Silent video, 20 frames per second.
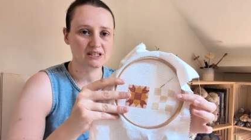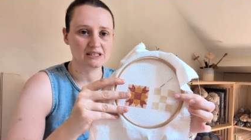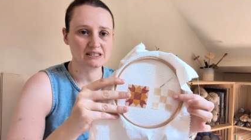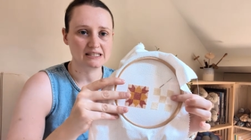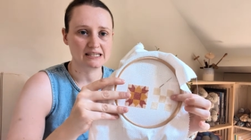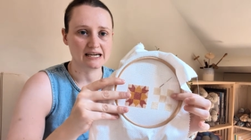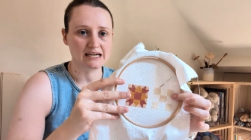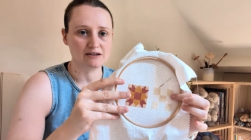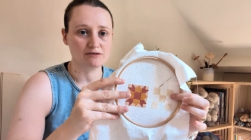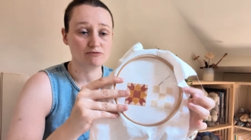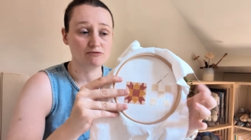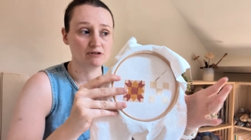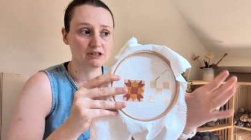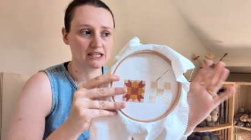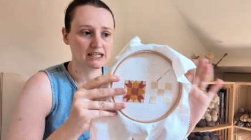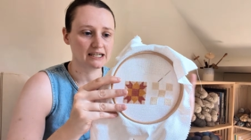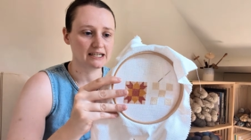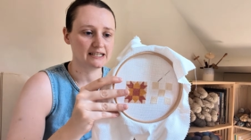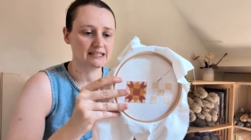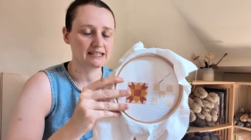So yeah, I'd
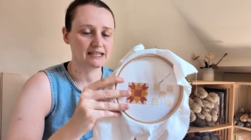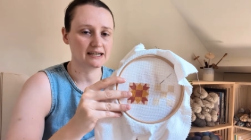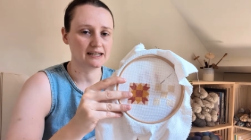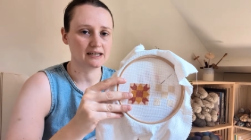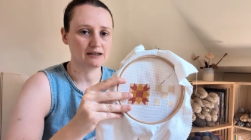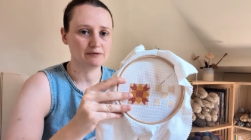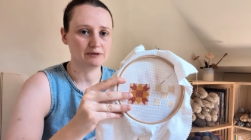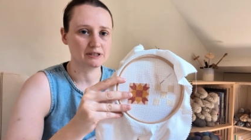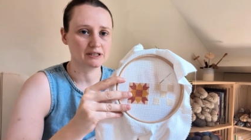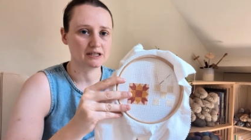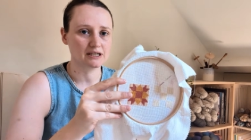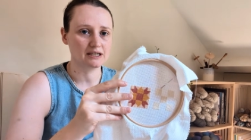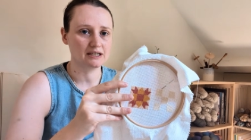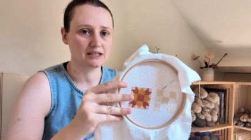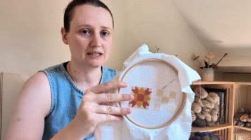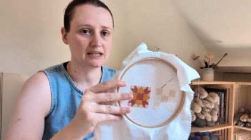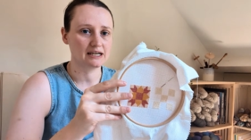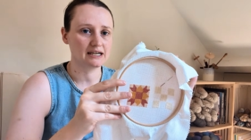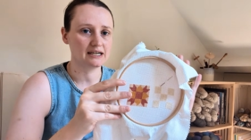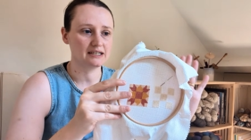really like to get that one
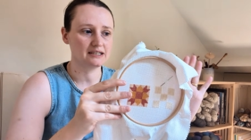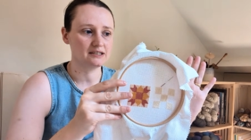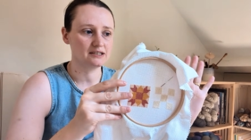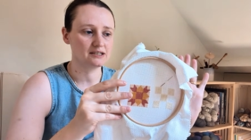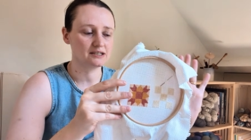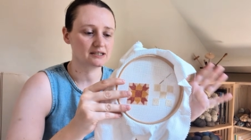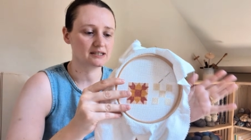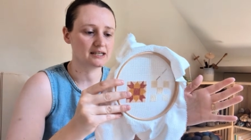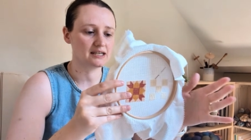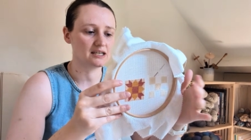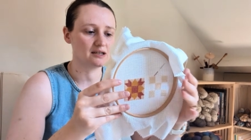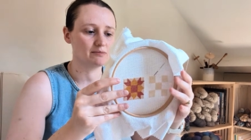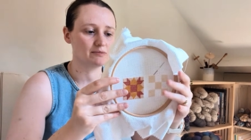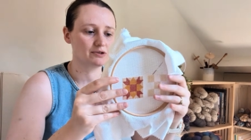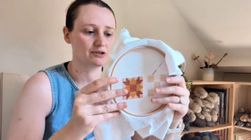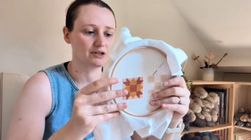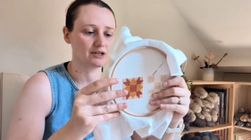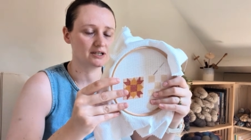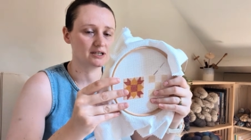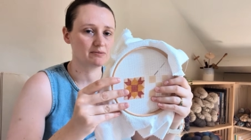done and just keep
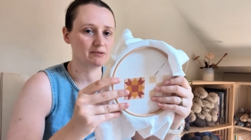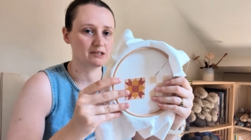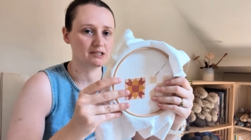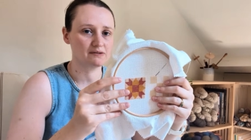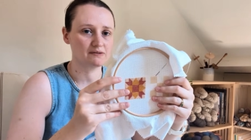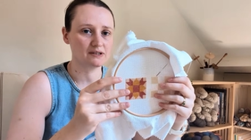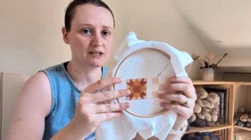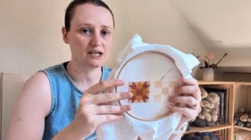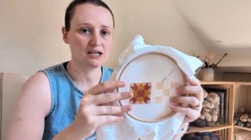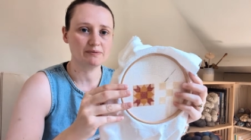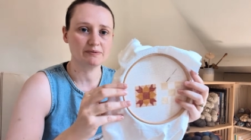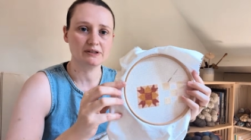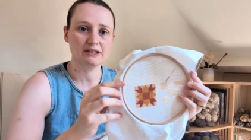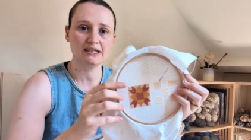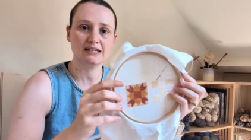trying to put some time